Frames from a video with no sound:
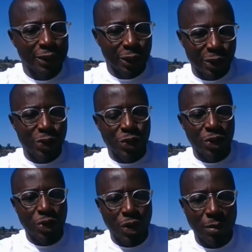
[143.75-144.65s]
Just so
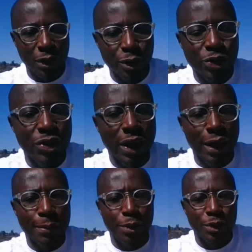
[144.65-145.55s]
you know, I'm close to the
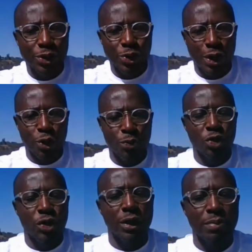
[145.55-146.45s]
airport, so I hope
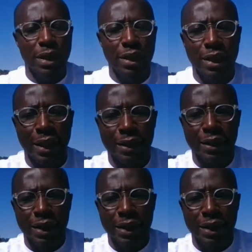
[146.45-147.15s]
you can bear that,